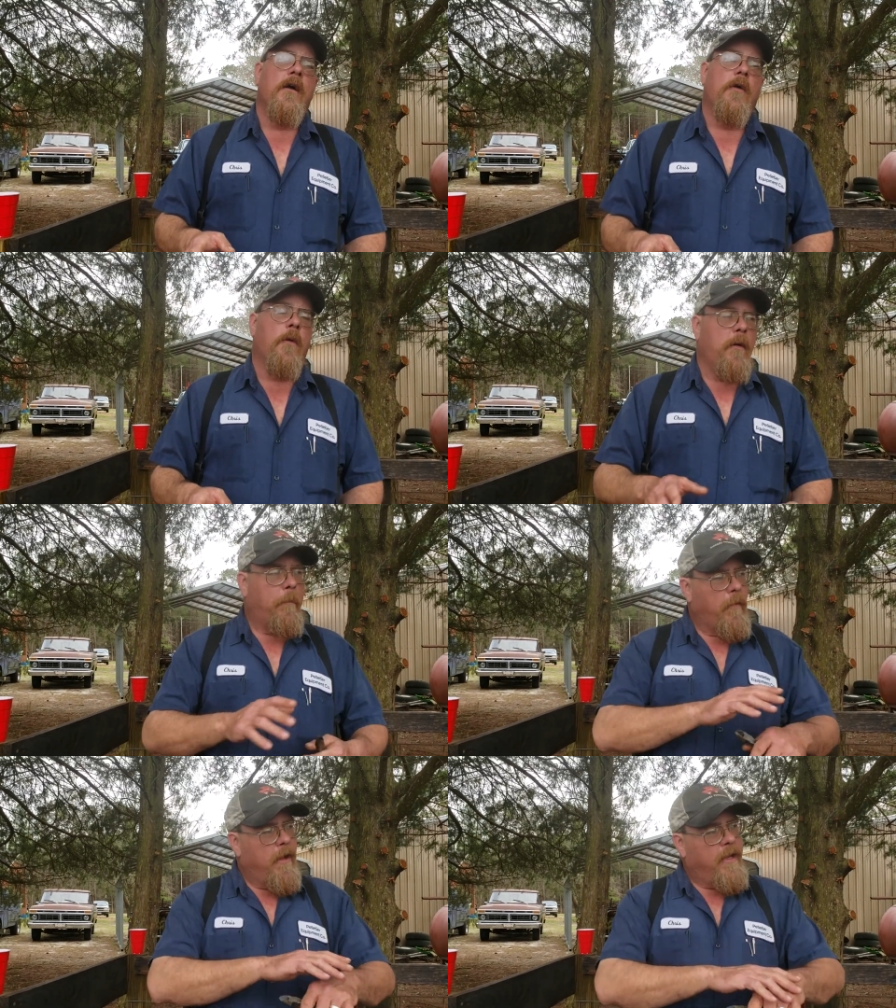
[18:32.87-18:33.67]
where we
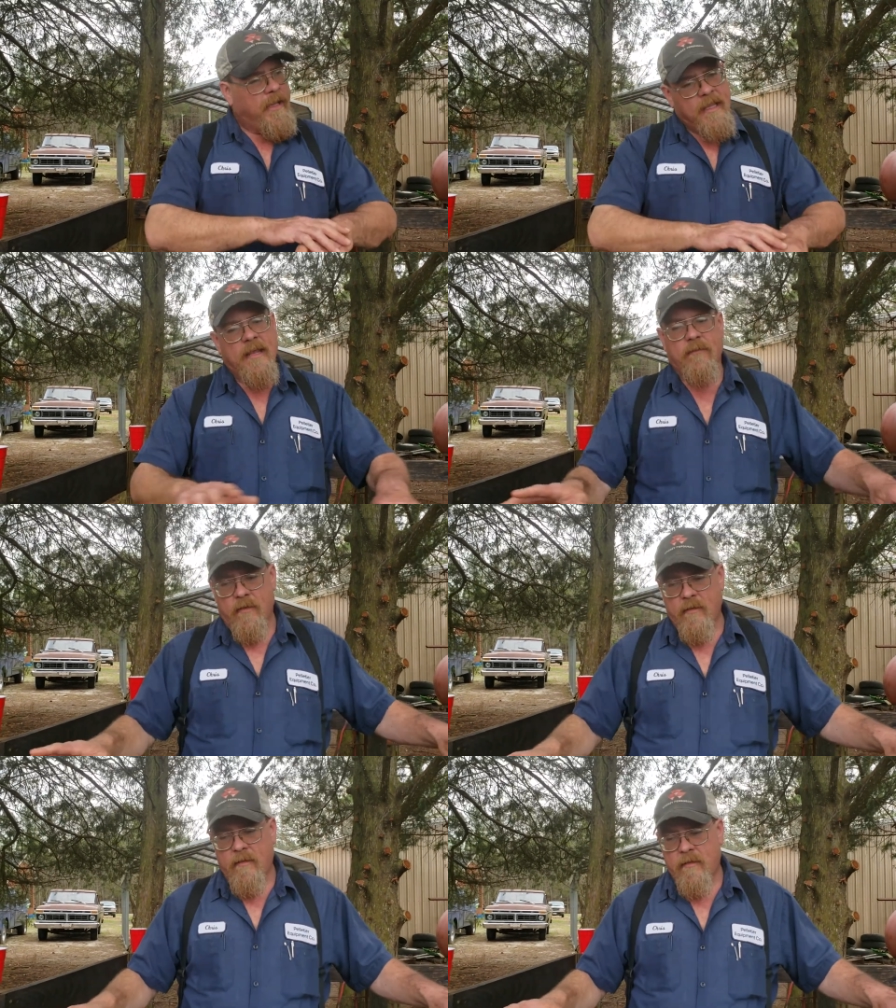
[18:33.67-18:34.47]
break
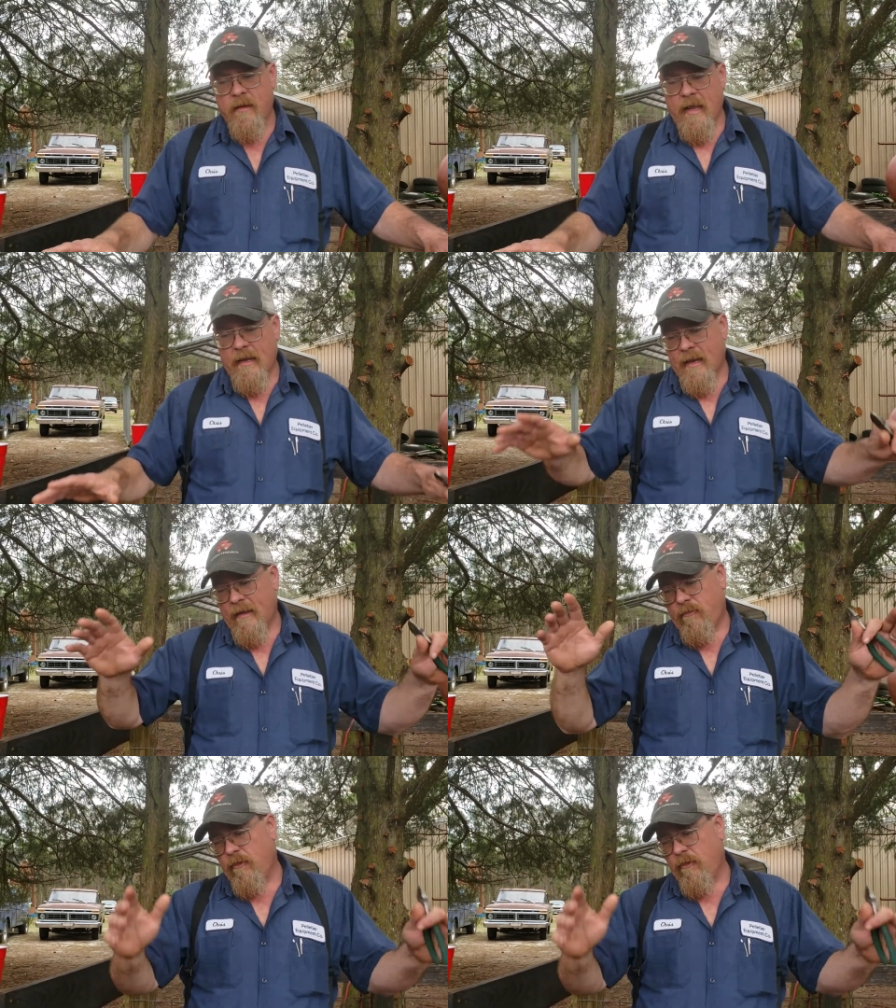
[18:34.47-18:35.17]
even and then have